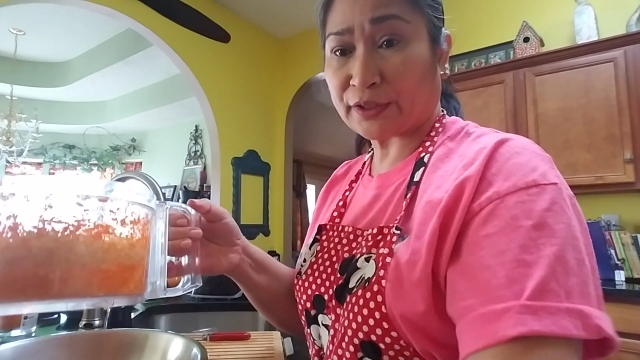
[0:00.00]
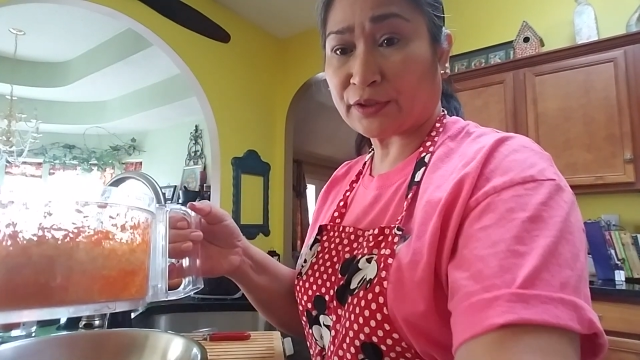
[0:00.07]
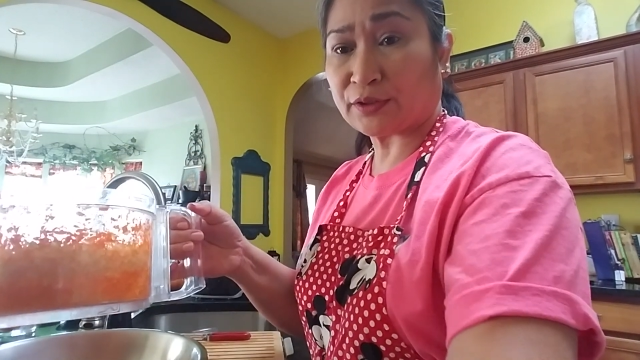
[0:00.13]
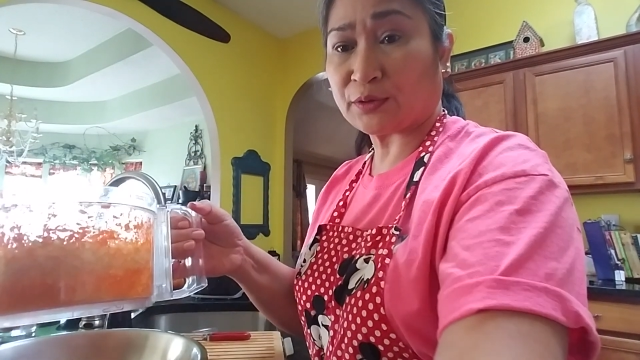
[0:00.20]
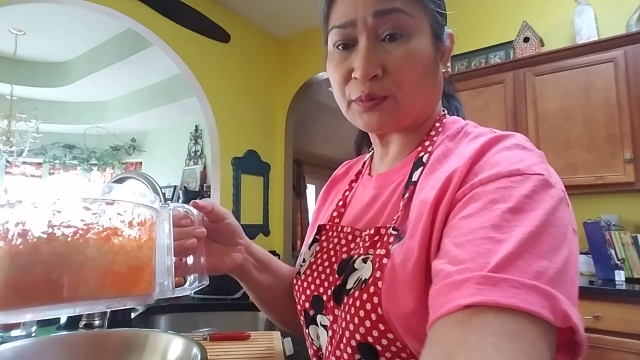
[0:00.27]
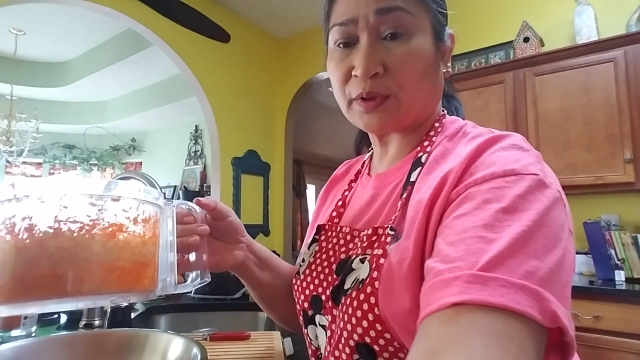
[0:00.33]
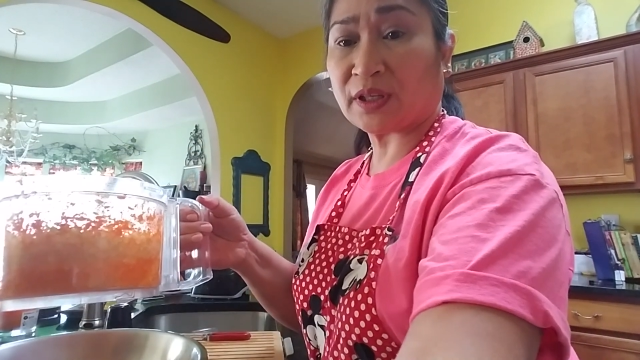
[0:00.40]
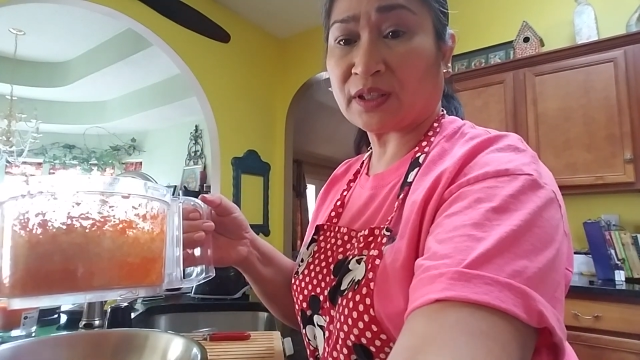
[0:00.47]
because
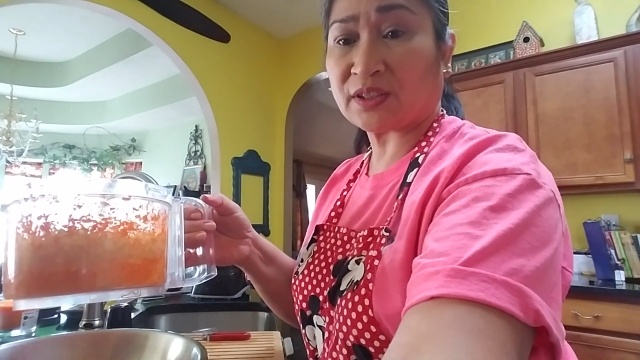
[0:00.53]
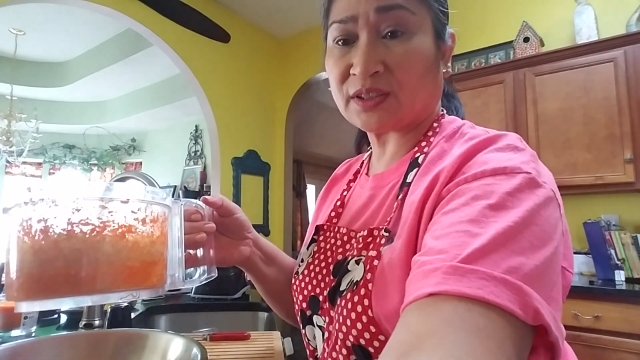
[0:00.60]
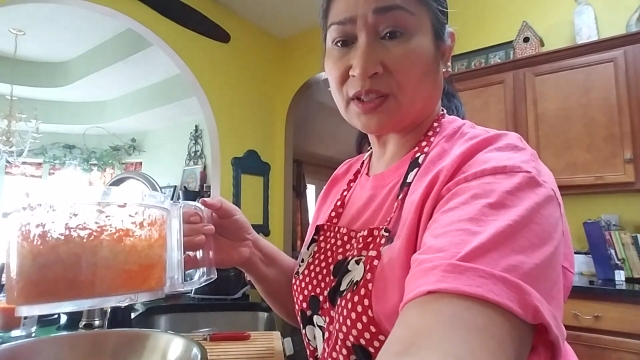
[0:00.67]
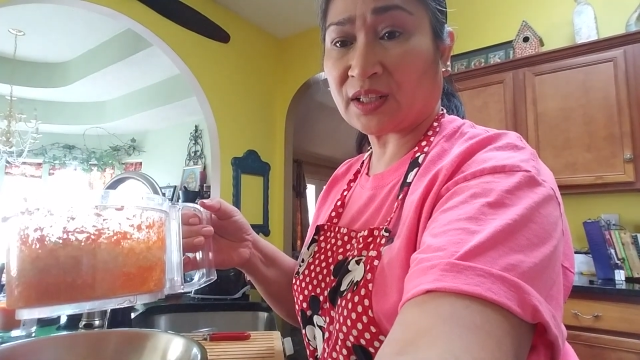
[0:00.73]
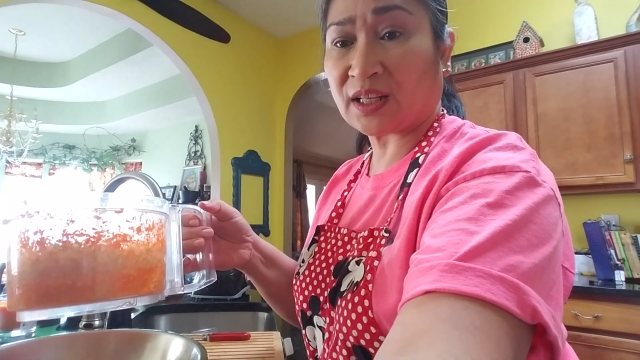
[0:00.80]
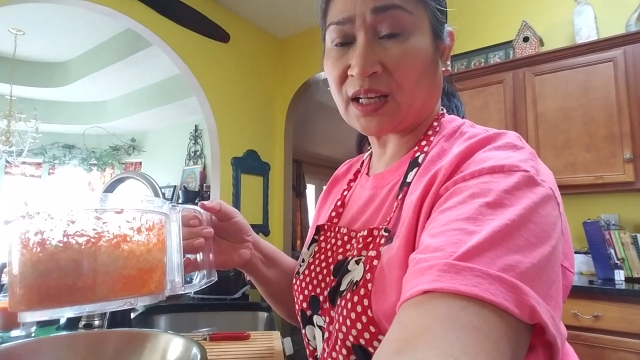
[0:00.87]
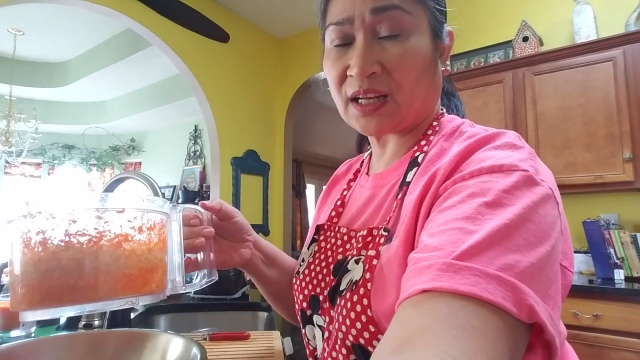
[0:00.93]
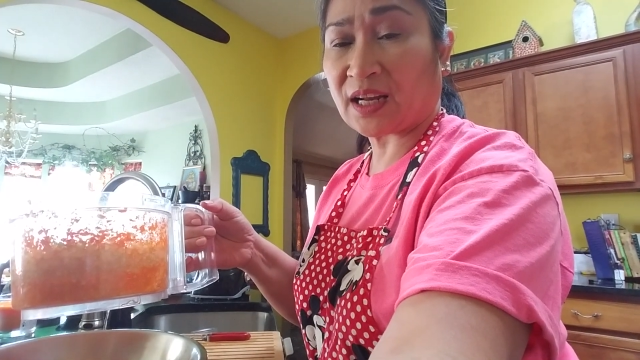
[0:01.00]
we're
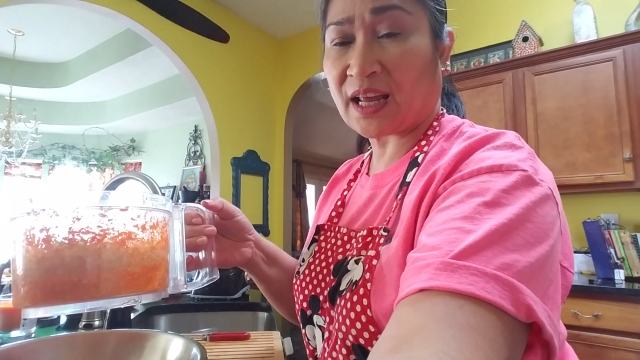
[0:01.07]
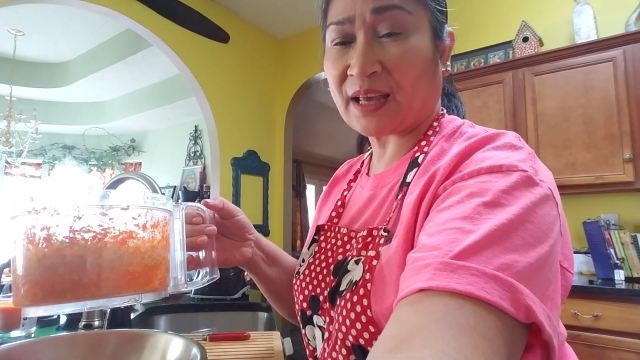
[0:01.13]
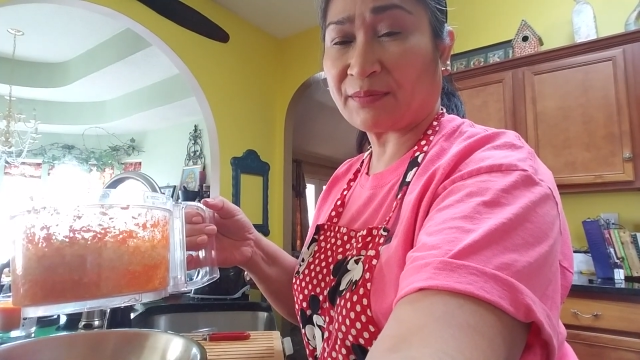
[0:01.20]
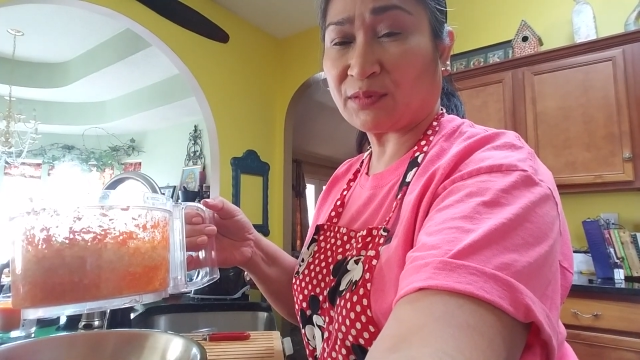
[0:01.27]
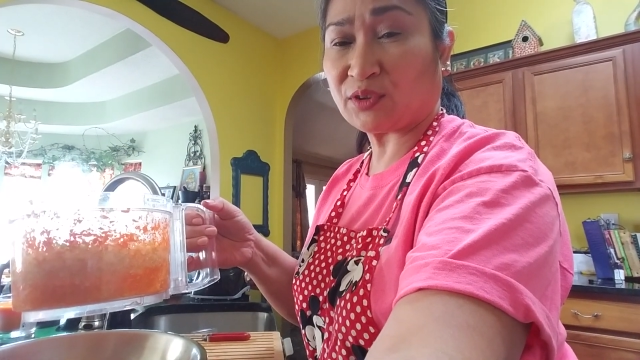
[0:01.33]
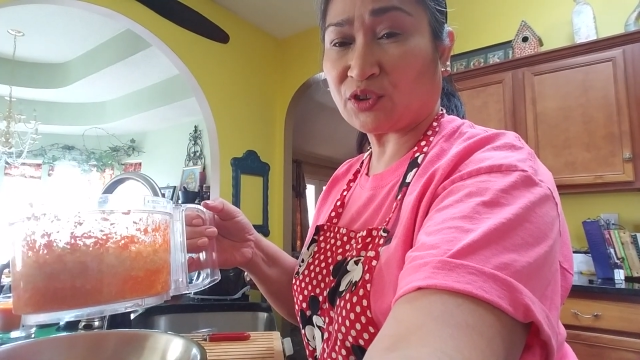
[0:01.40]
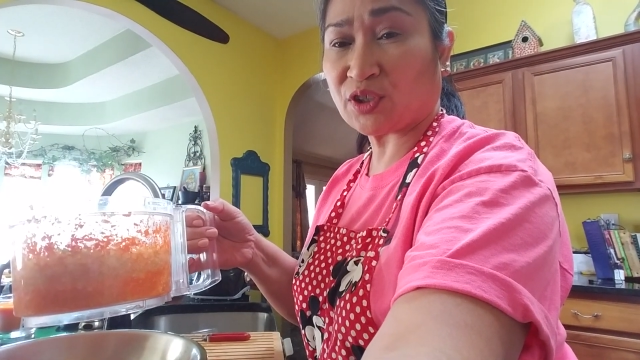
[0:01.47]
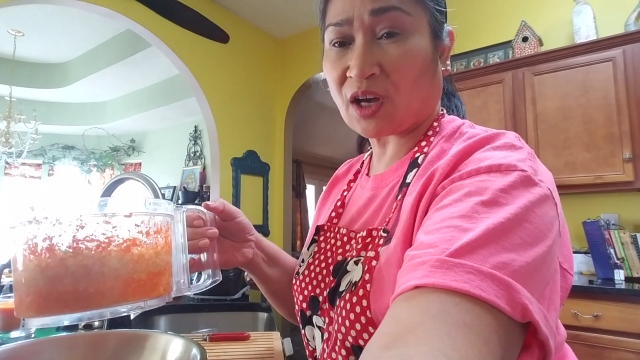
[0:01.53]
still gonna have
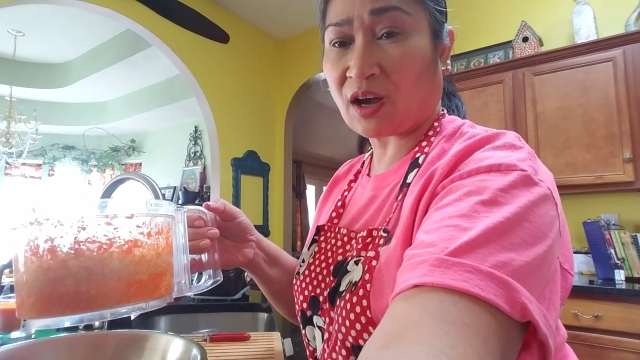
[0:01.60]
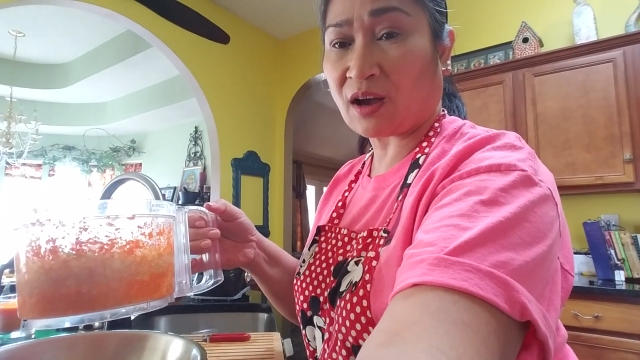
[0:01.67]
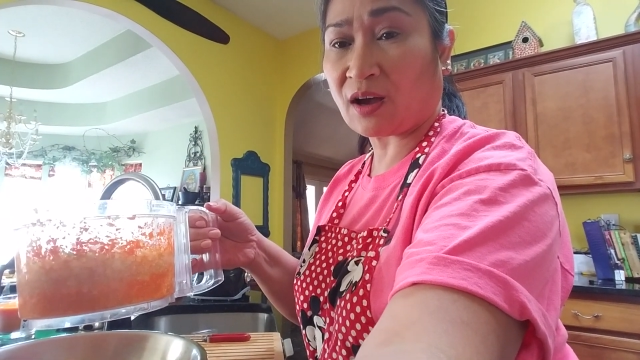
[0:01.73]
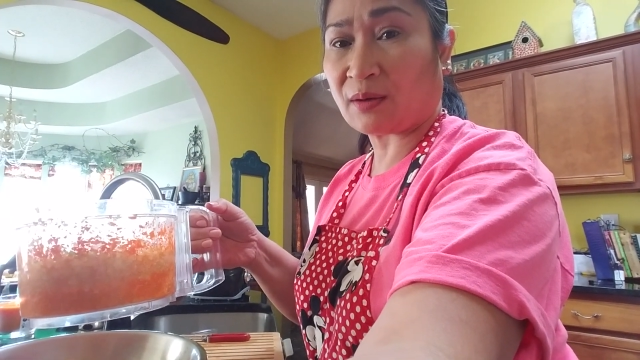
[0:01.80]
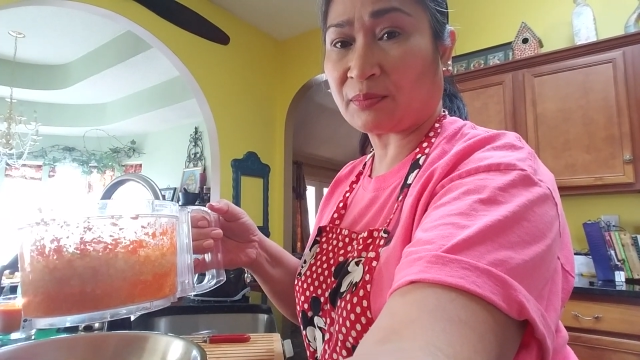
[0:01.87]
to chop.